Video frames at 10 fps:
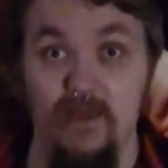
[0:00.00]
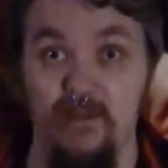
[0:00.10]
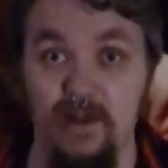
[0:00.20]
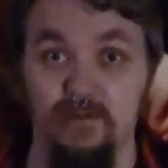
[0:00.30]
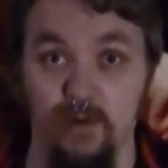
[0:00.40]

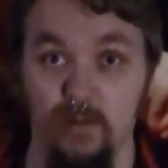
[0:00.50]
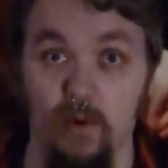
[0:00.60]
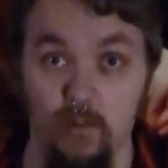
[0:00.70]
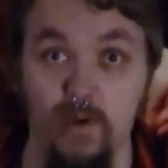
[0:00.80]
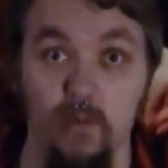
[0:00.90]
And that's
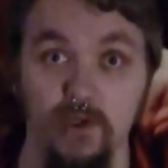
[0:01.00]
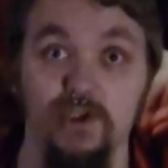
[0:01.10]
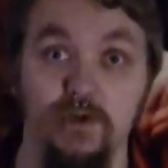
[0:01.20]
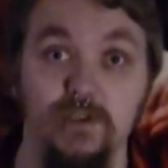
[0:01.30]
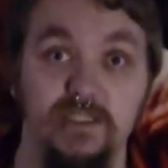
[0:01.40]
really what we
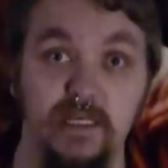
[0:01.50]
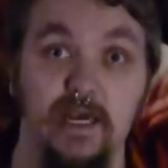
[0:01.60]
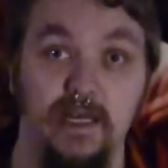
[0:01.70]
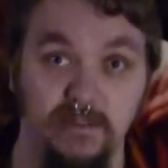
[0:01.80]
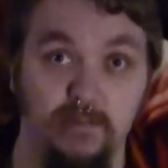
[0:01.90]
want you to
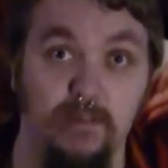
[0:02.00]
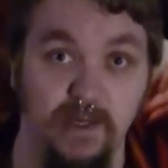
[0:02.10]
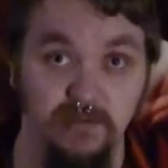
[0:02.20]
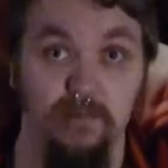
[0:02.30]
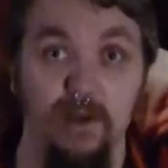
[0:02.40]
see as
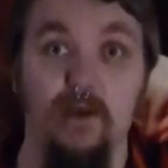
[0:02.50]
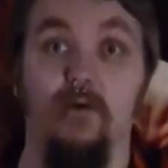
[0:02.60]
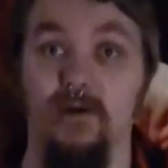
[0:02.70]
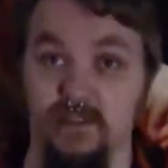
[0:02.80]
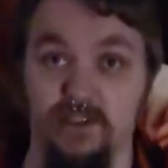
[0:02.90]
a
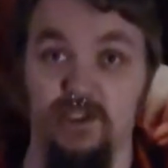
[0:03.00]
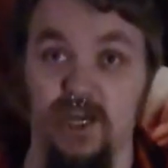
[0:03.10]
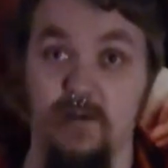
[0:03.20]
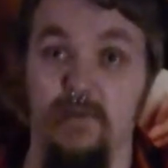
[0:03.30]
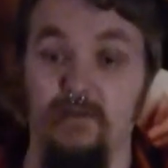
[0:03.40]
player, as a
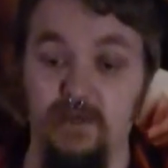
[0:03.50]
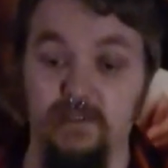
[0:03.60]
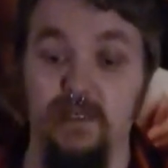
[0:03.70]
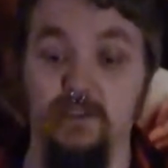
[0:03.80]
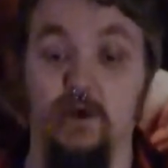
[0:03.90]
GM.
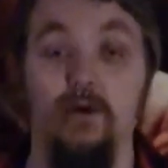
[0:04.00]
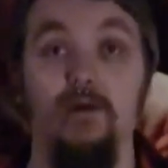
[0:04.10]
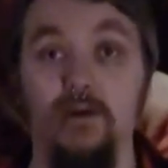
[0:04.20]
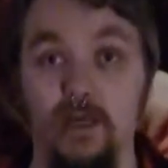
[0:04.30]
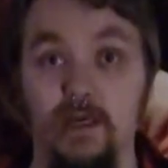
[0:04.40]
These things are
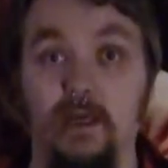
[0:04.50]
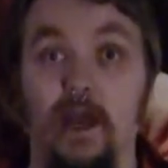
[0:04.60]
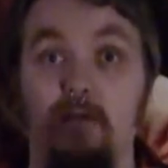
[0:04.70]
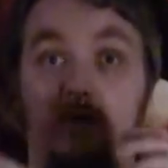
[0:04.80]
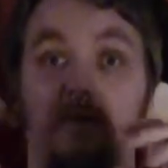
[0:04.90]

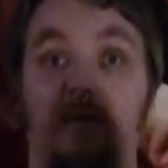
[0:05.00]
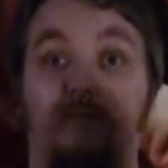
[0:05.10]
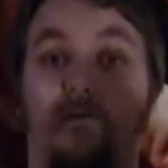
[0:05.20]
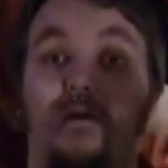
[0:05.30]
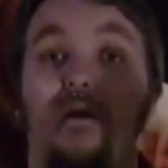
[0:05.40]
unique and they're
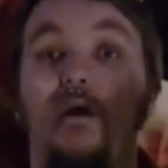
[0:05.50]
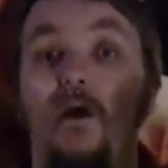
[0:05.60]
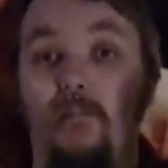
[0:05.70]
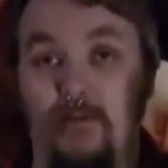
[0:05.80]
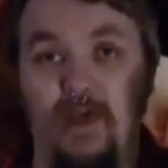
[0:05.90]
different,
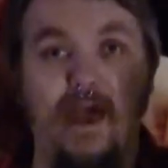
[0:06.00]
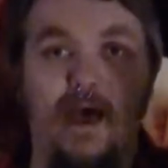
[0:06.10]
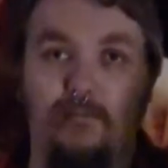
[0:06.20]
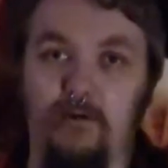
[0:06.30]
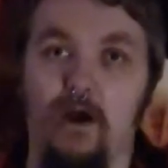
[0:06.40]
but they
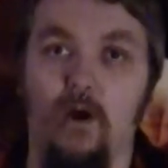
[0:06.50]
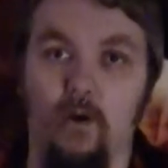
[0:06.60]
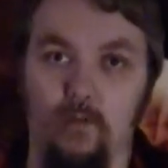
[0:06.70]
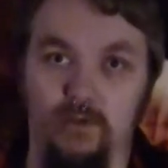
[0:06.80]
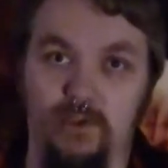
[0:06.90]
have a
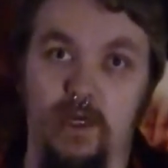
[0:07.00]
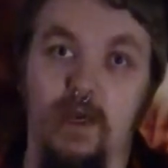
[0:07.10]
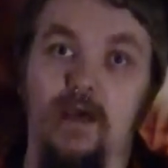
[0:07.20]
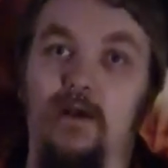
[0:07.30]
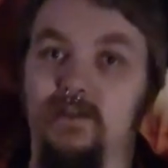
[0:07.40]
host.
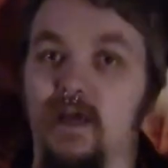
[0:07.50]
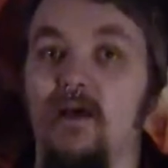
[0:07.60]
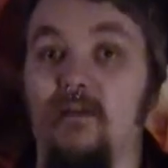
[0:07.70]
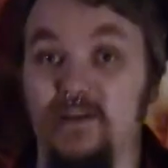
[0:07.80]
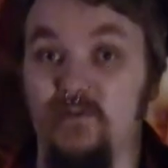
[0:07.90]
Because
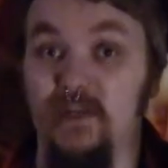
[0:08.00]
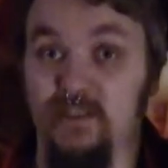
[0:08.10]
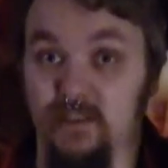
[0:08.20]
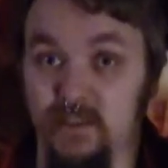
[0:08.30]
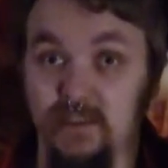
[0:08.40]
let's
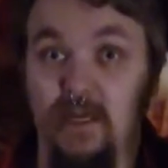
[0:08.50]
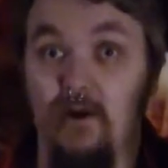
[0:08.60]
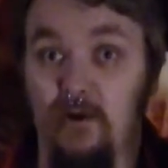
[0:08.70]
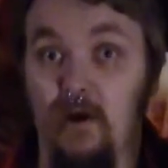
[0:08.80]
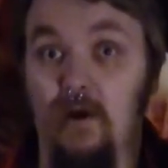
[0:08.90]
face it, since
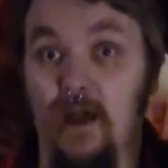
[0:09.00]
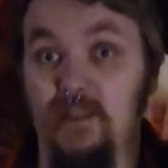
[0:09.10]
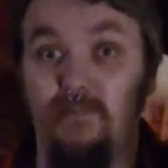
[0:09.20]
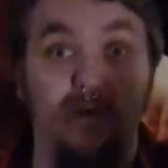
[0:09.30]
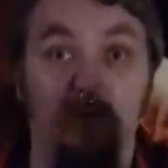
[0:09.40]
Gary
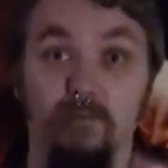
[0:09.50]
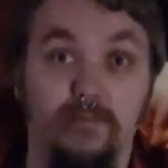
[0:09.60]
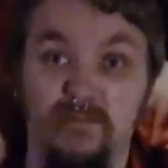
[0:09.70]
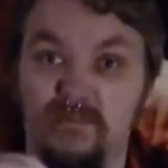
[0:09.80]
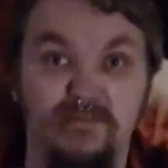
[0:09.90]
Gygax built,
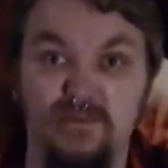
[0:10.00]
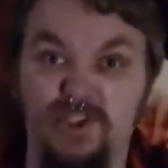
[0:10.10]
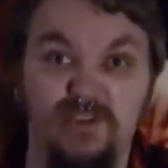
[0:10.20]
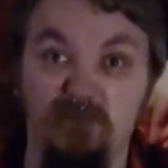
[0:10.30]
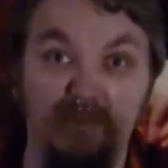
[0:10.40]

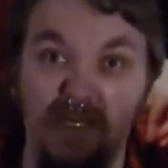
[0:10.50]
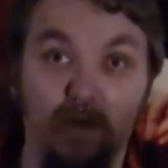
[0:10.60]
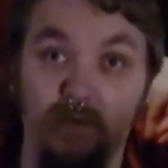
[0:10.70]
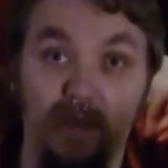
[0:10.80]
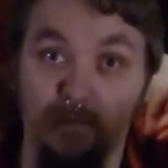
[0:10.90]

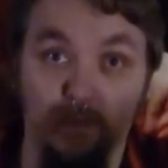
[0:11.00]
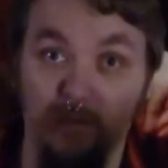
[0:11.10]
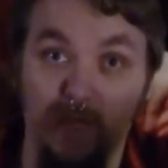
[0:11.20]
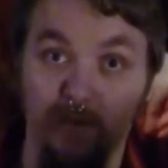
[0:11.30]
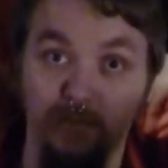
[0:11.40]

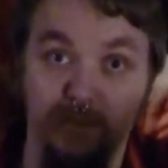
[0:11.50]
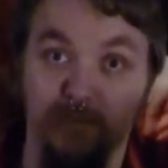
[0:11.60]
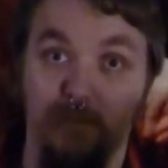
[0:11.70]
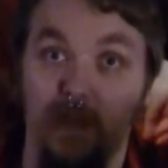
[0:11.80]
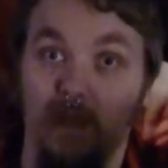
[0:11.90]
tabletop
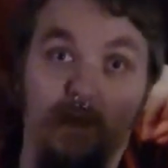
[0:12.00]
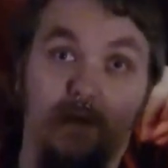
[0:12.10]
games,